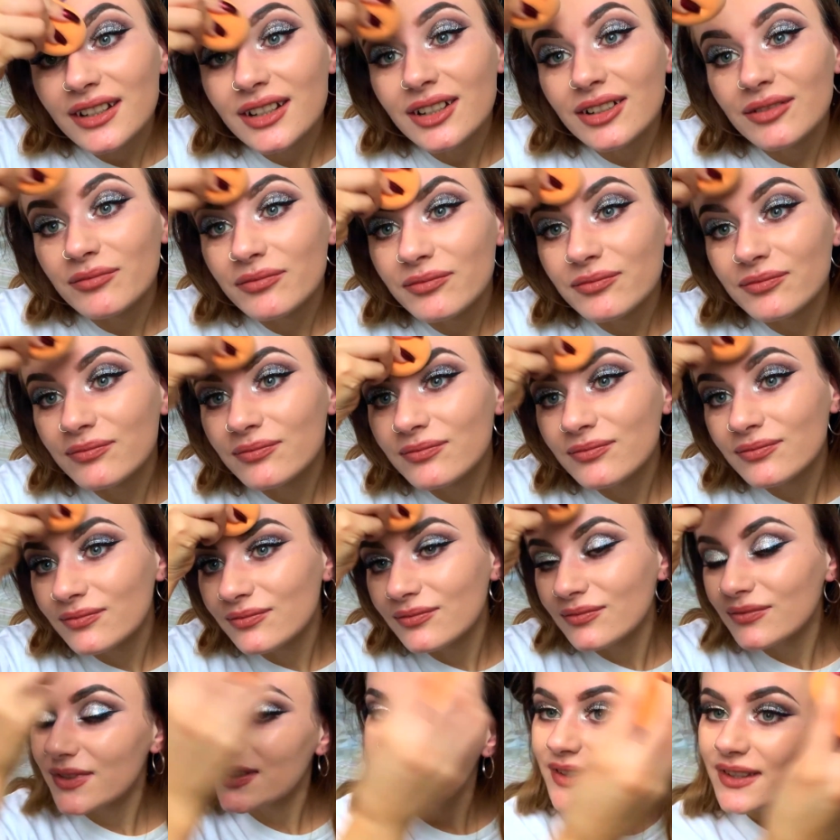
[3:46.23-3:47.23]
I'm
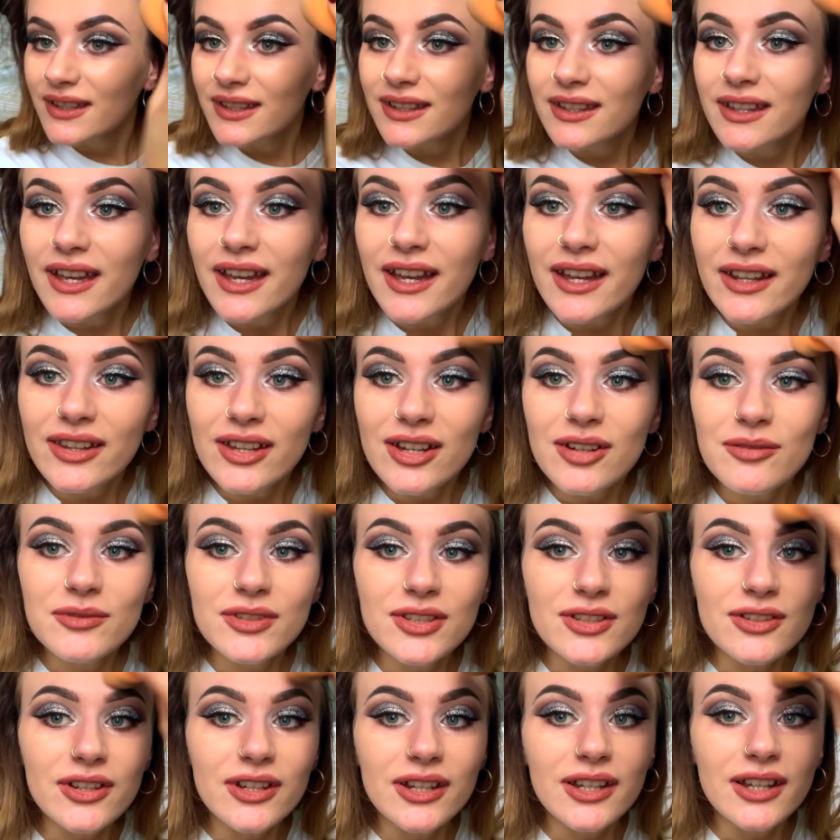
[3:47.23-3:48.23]
scared that I'm
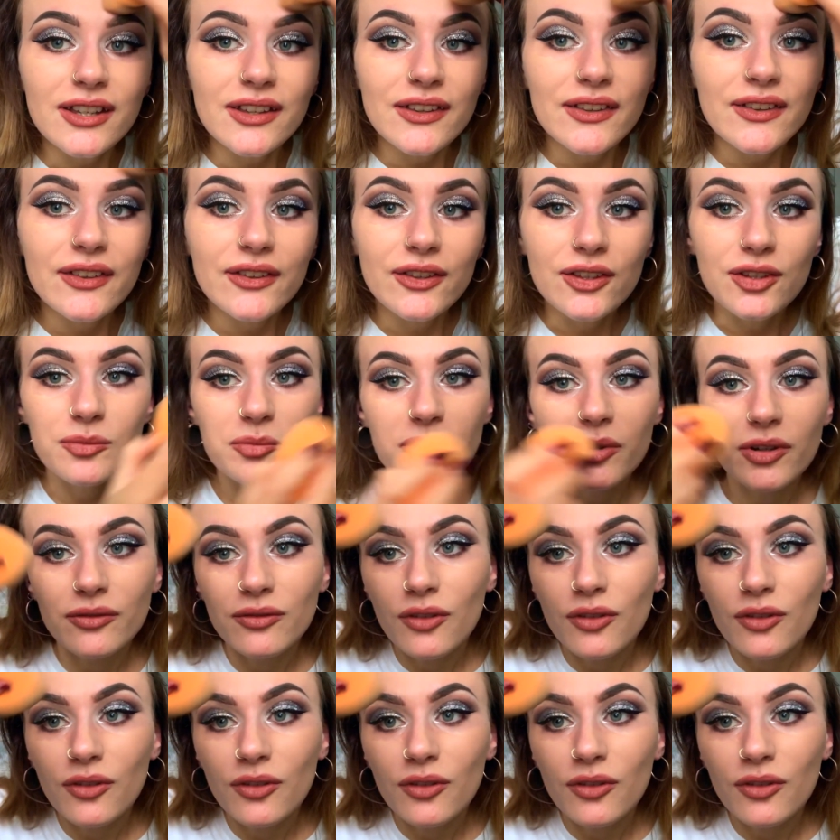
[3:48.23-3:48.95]
doing it super